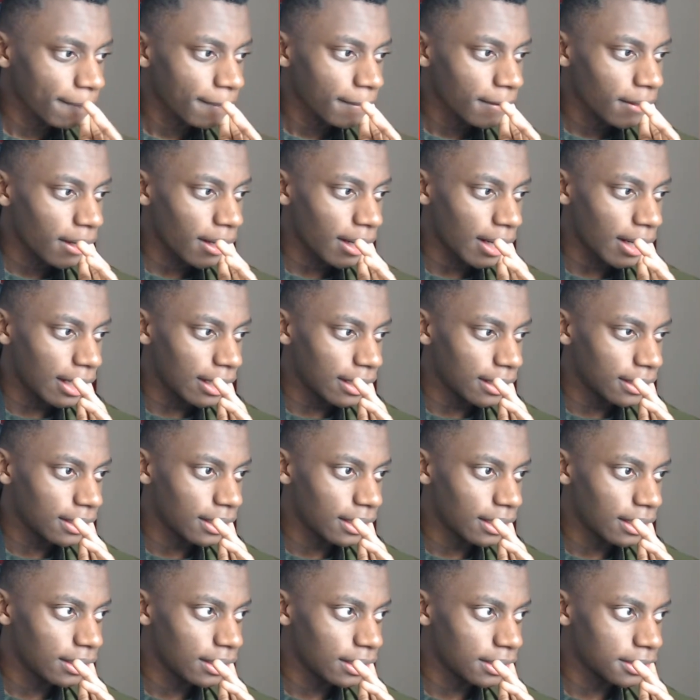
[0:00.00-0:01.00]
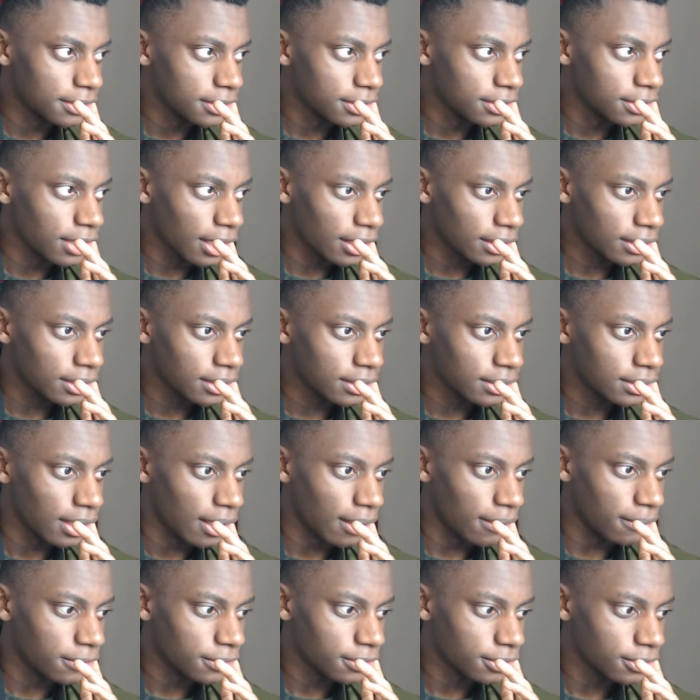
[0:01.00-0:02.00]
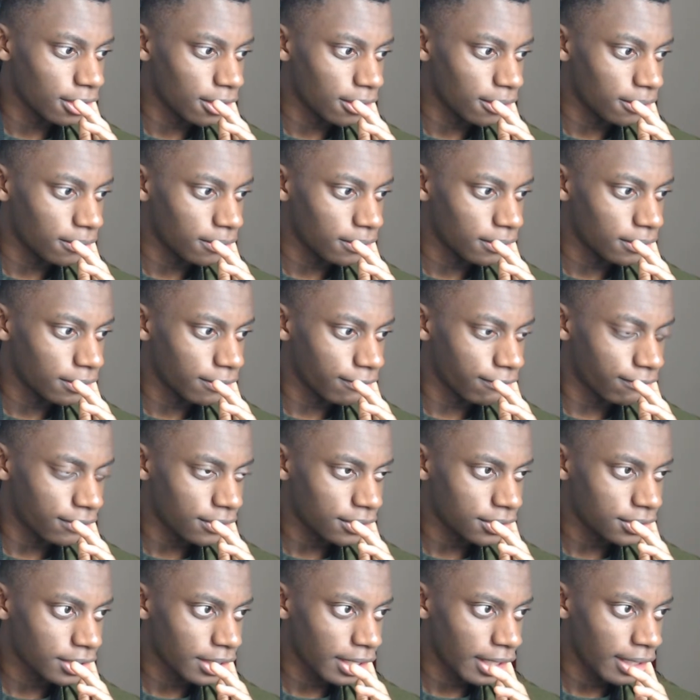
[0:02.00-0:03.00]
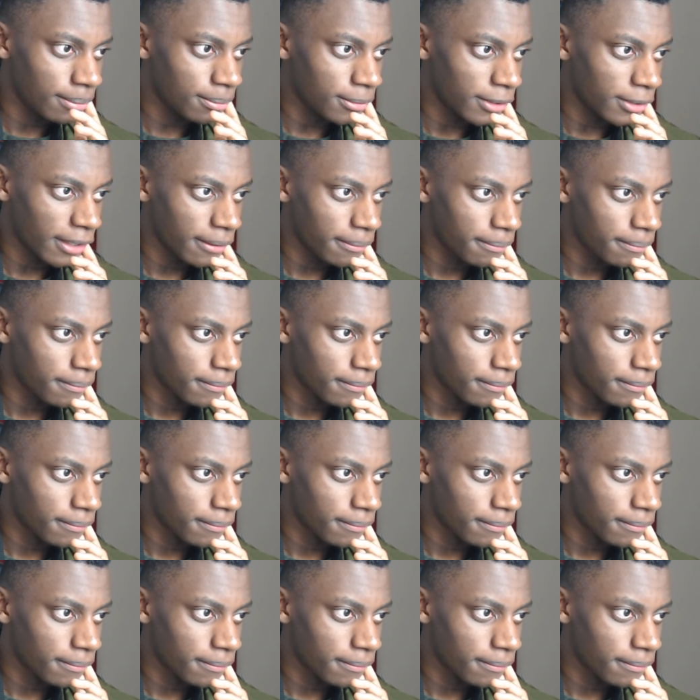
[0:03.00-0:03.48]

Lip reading: All right, let's check this out. So, the first game, right?